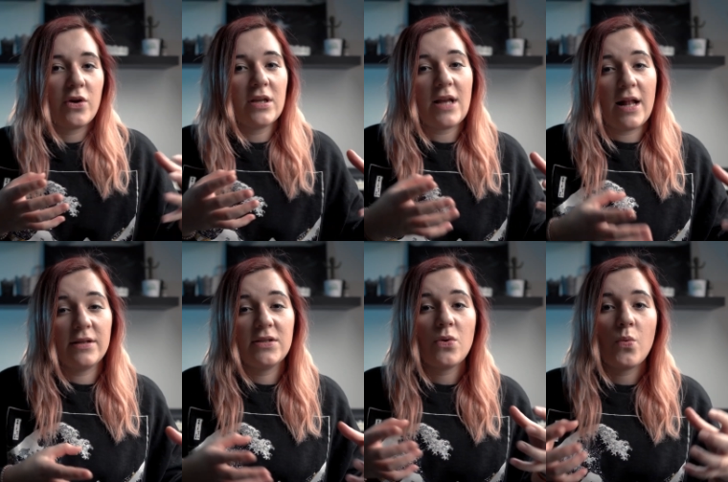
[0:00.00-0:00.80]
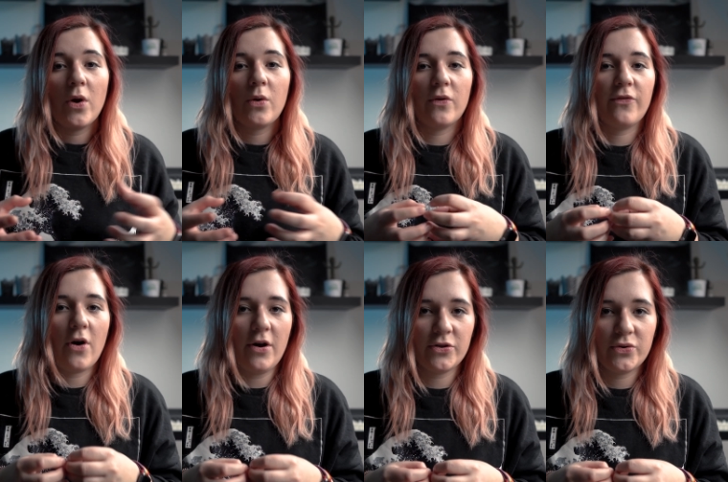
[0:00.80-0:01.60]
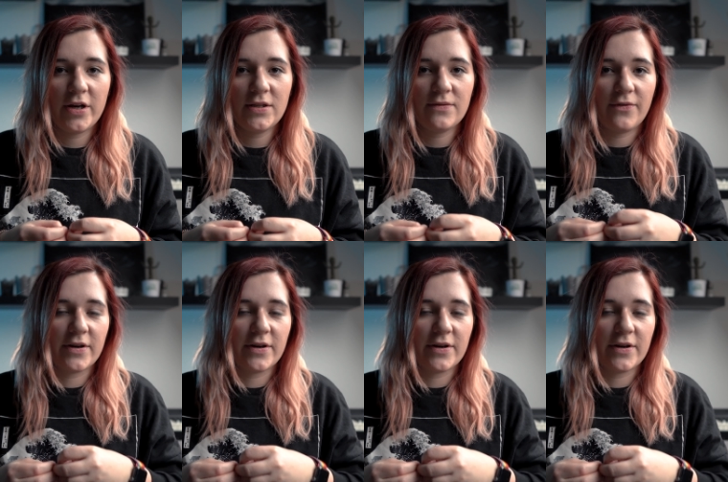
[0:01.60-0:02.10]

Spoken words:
can also work with contrast.